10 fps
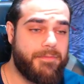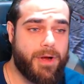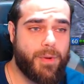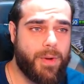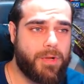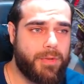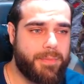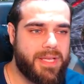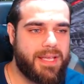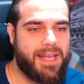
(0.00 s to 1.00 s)
very well could
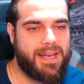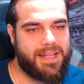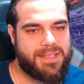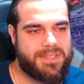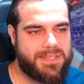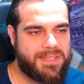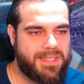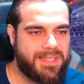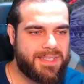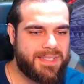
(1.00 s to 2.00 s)
be, and it is.
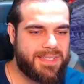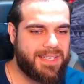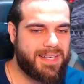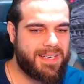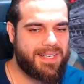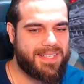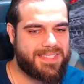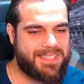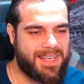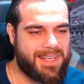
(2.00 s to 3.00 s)
Oh, it
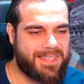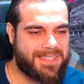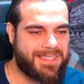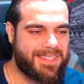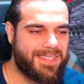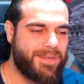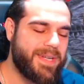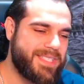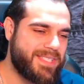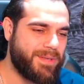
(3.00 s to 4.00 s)
sucks.
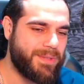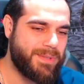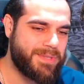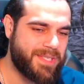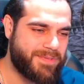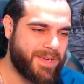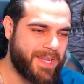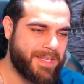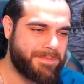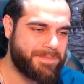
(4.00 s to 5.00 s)
We still lose this fight.